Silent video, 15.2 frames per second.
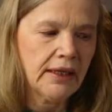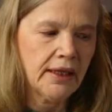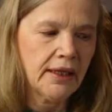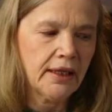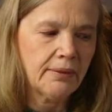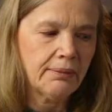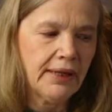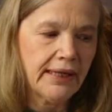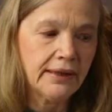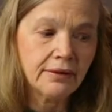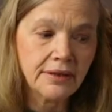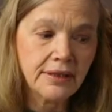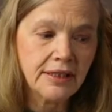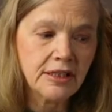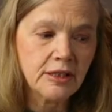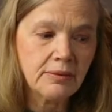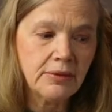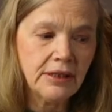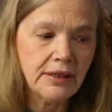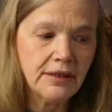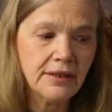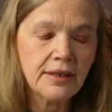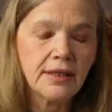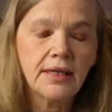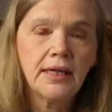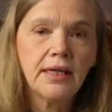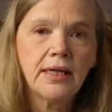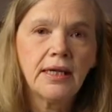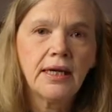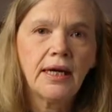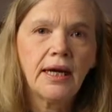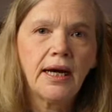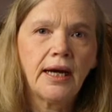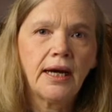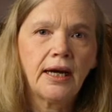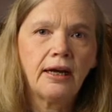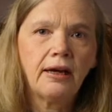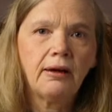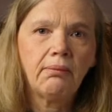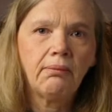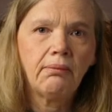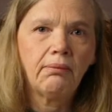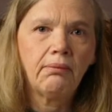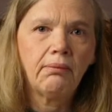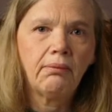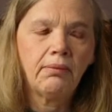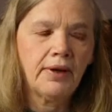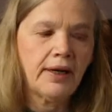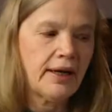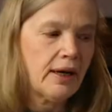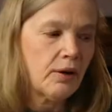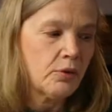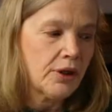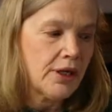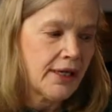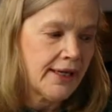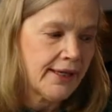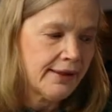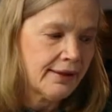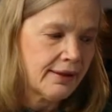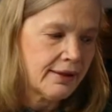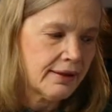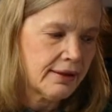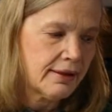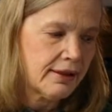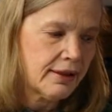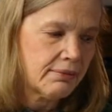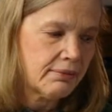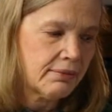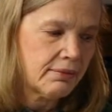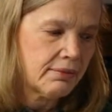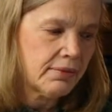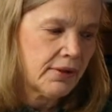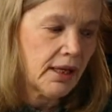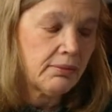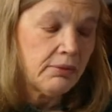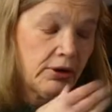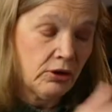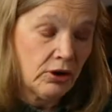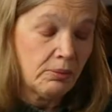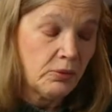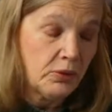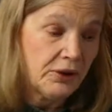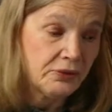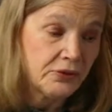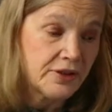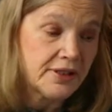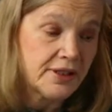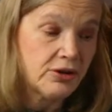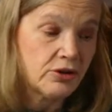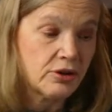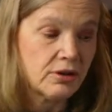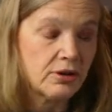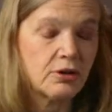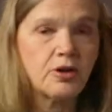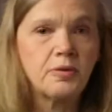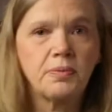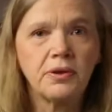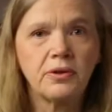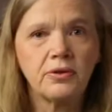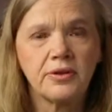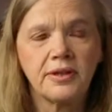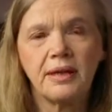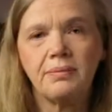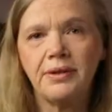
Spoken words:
adult testimonies, I would like, I'm referencing to those because they